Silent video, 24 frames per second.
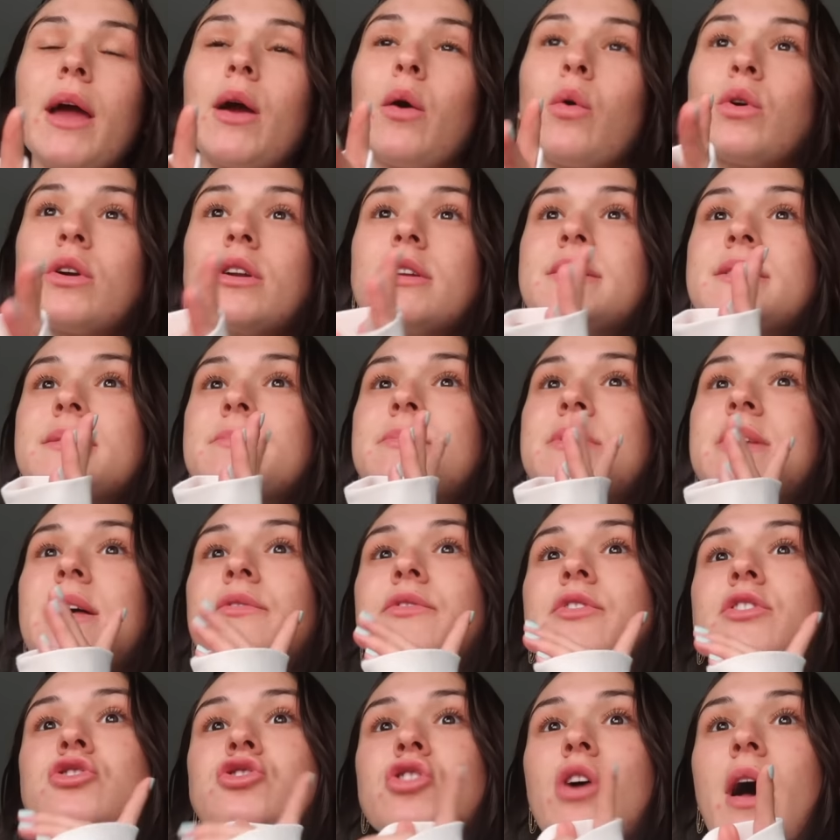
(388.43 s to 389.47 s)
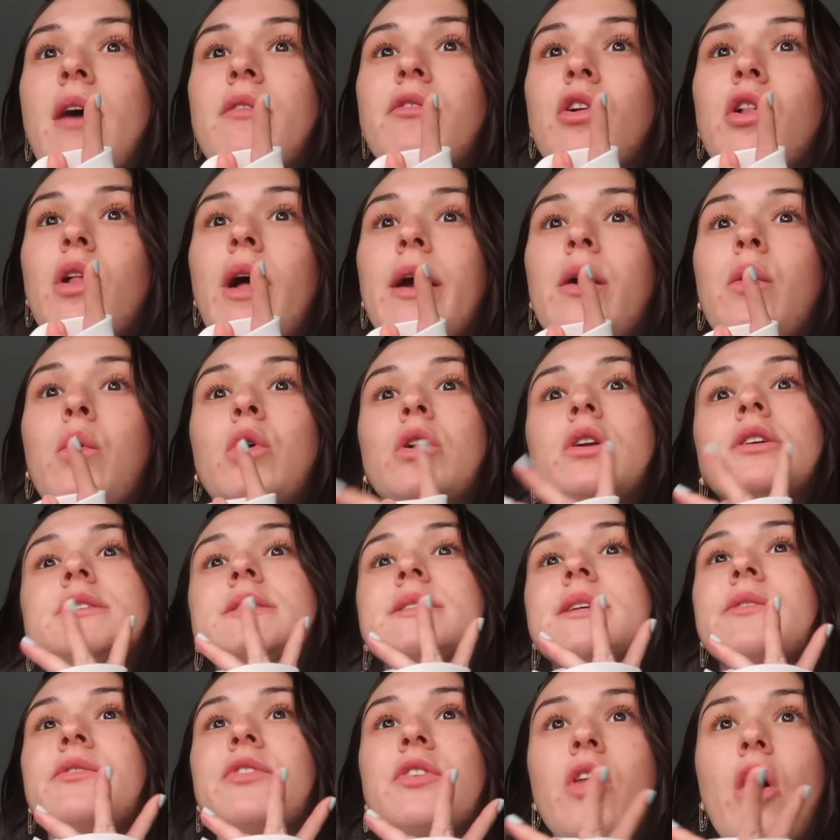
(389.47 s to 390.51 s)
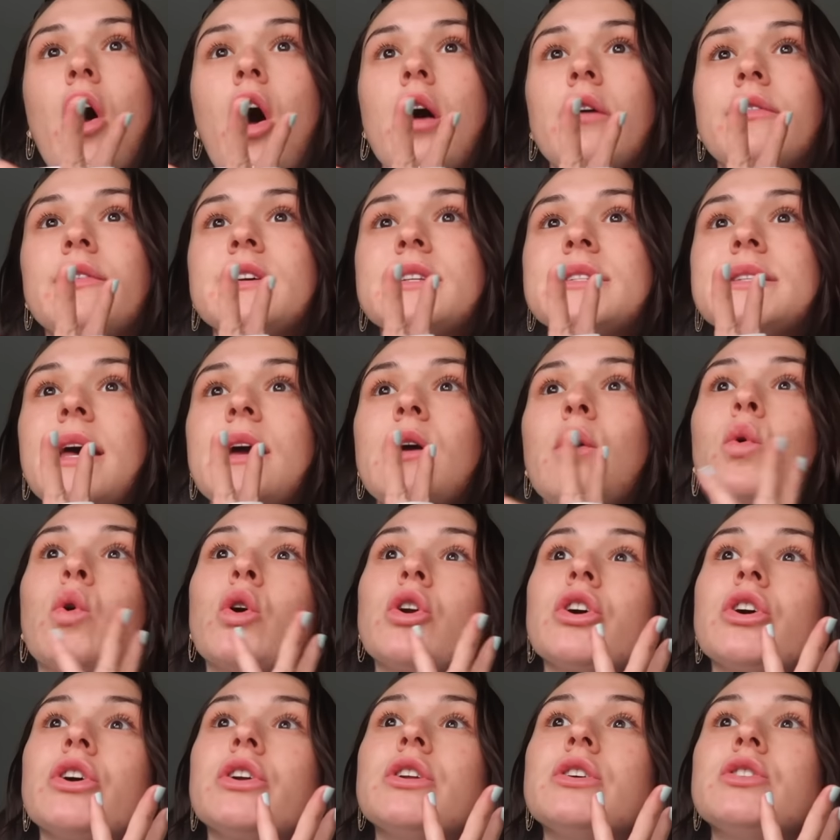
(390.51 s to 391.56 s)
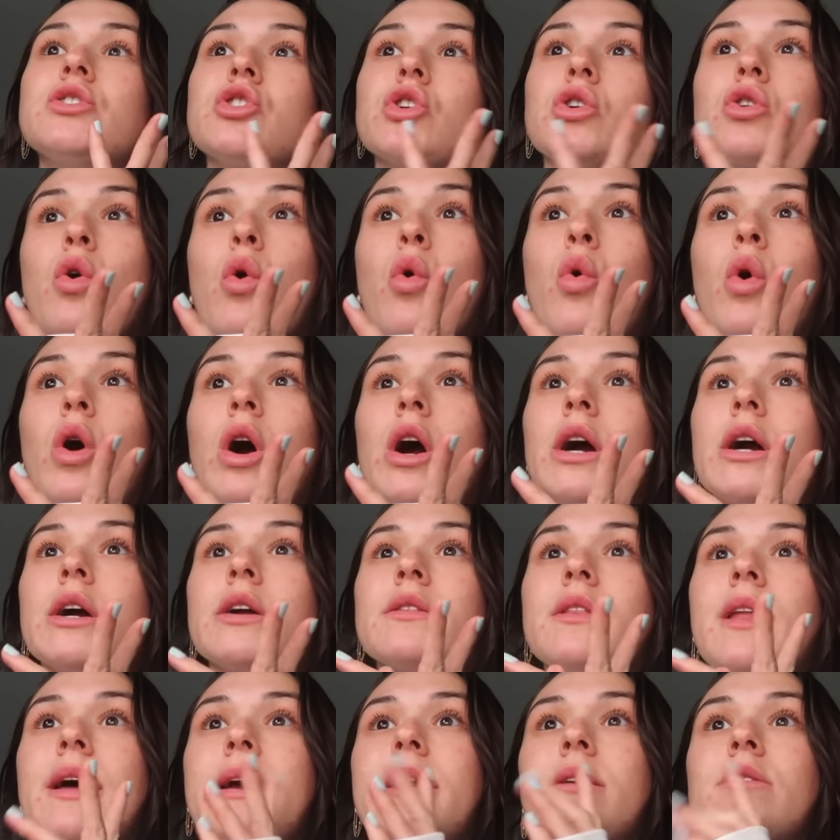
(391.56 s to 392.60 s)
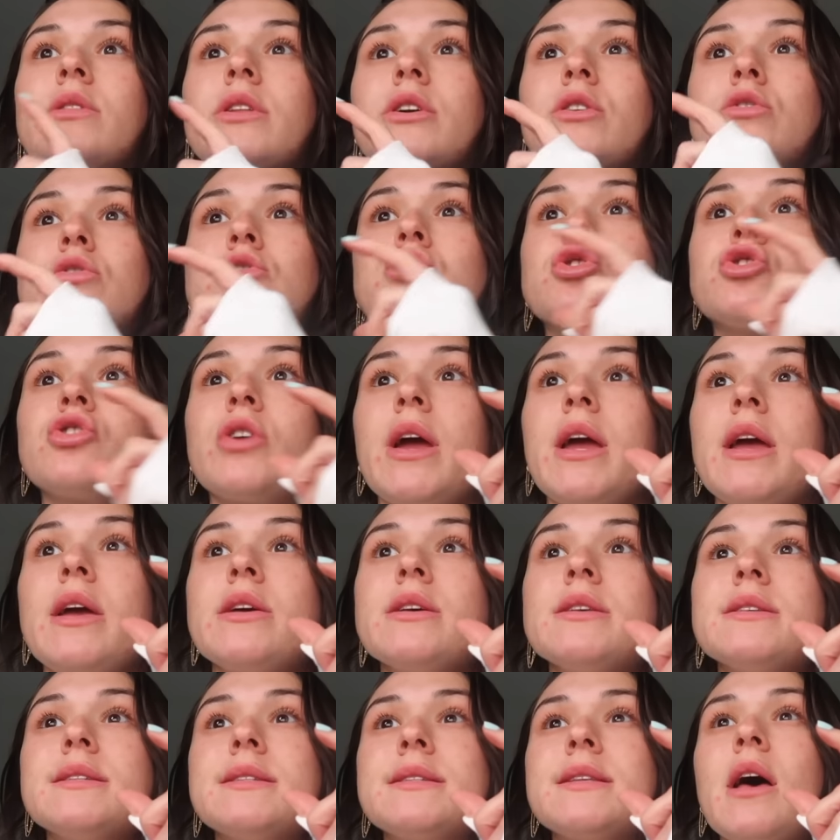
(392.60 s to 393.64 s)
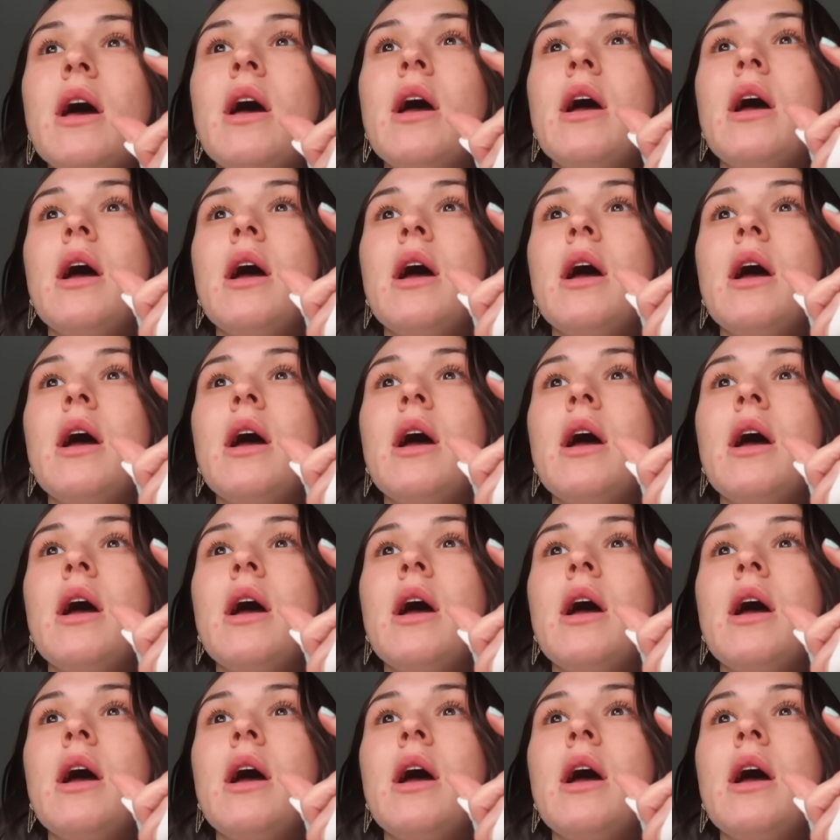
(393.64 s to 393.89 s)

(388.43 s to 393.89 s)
I ordered some stuff for travel. I ordered stuff for the office. I ordered decor, like little trays.